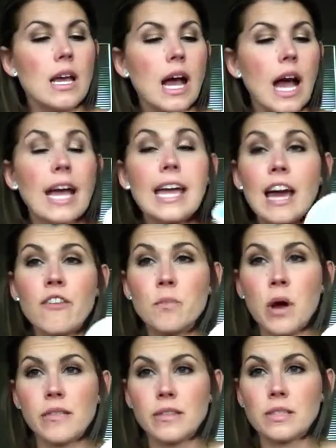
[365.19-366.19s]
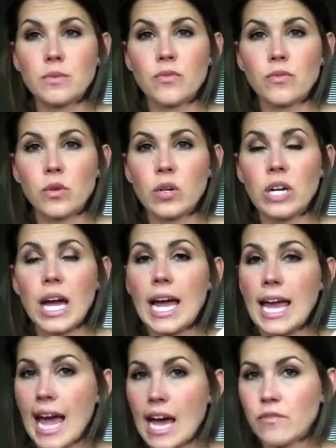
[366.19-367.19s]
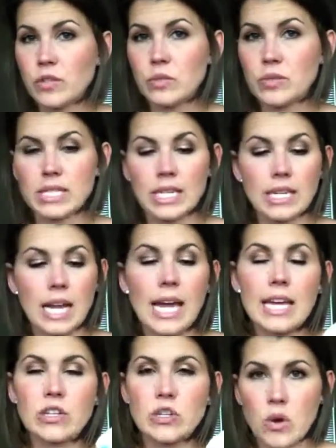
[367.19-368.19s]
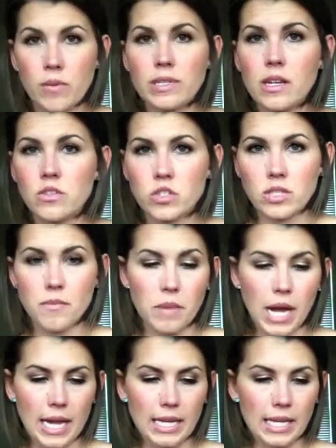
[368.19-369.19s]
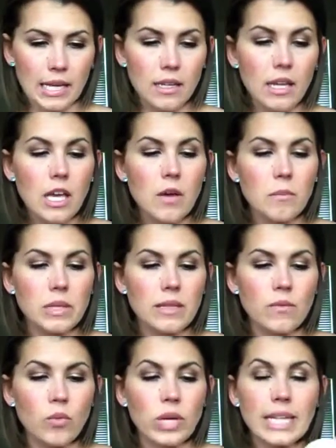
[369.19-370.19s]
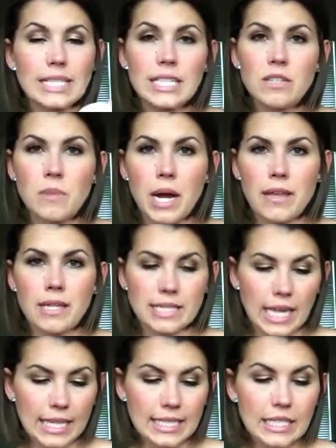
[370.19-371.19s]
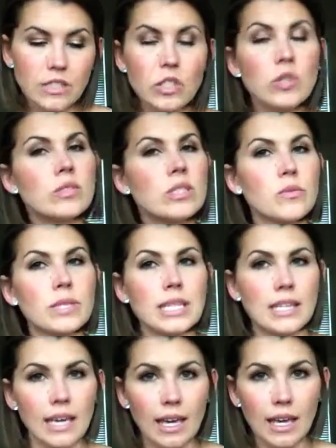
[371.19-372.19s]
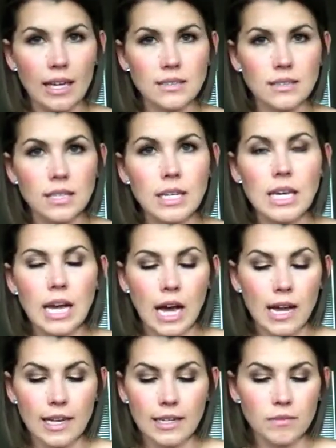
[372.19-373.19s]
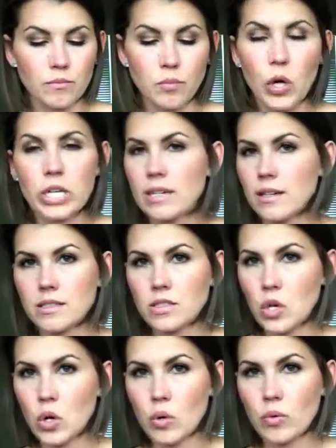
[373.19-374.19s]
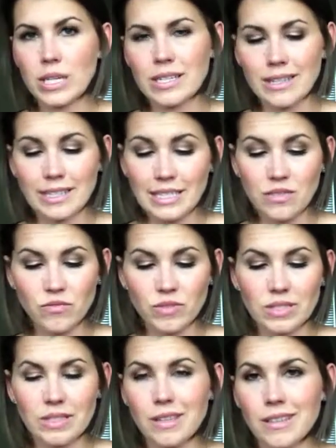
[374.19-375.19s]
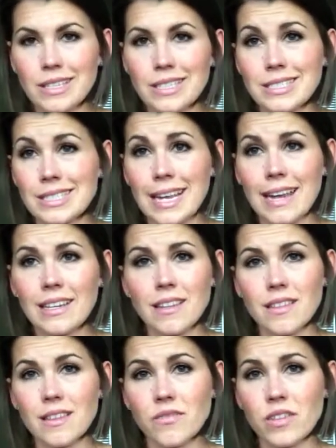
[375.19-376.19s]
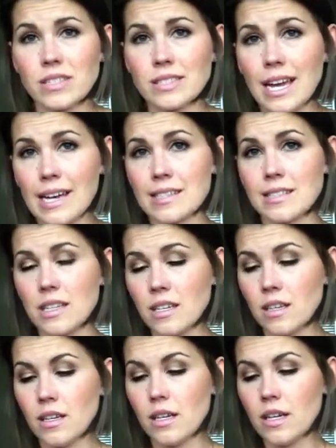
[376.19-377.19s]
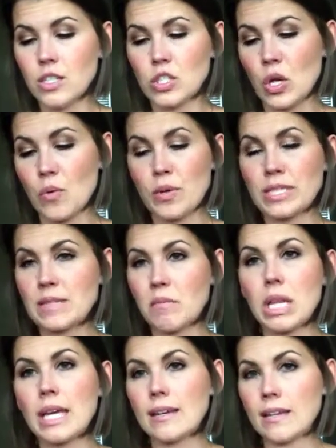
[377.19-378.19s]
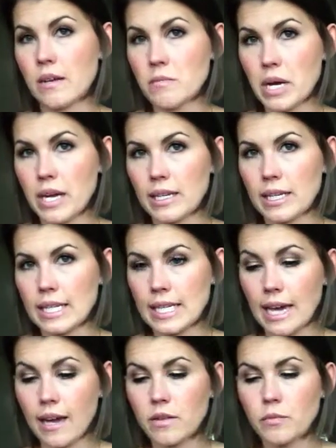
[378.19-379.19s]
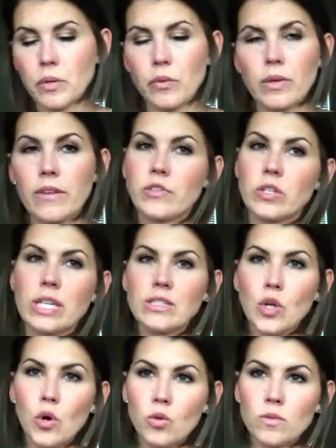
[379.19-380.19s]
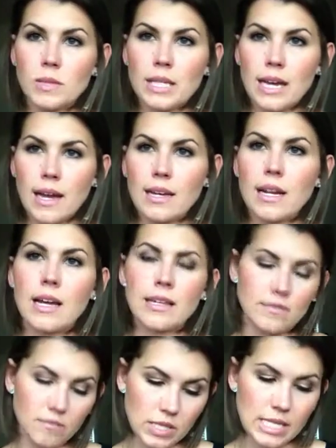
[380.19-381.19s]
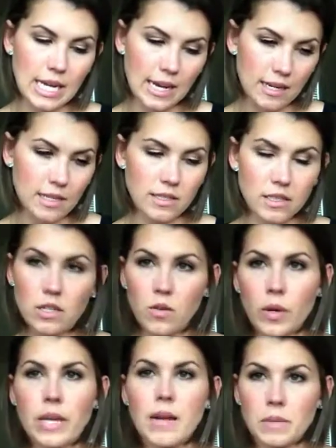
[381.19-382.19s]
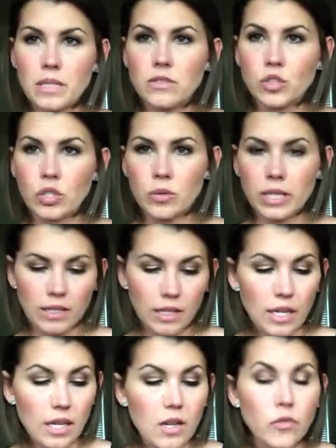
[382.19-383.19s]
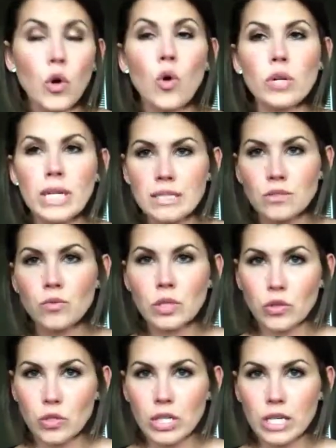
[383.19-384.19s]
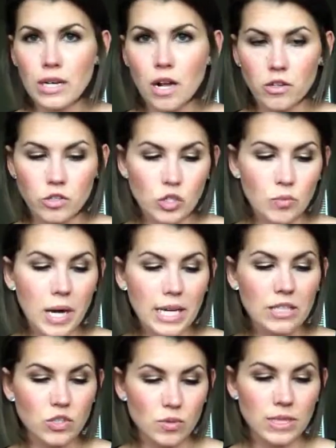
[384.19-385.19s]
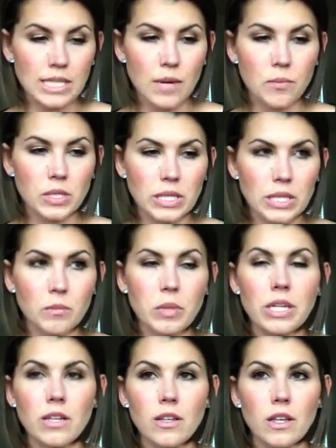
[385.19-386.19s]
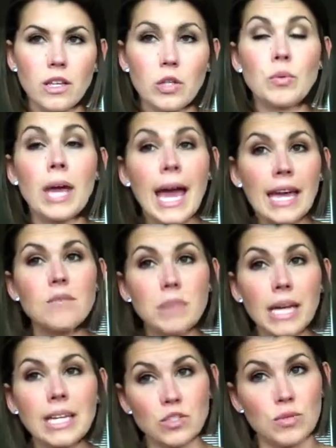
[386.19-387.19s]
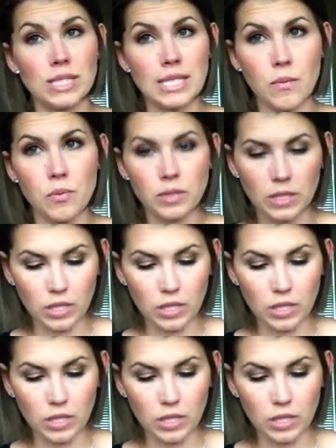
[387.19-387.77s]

I have bought this before. I have used it. I had no intentions on buying it, but when I did buy this, I didn't use it with the kit. I bought it on its own, and I didn't really think it did anything fantastic, so I wasn't planning on buying it again. But after they told me that, I decided, you know what, I'm going to do it. The whole kit's only $30. You buy each one separately, but you can buy each one separately.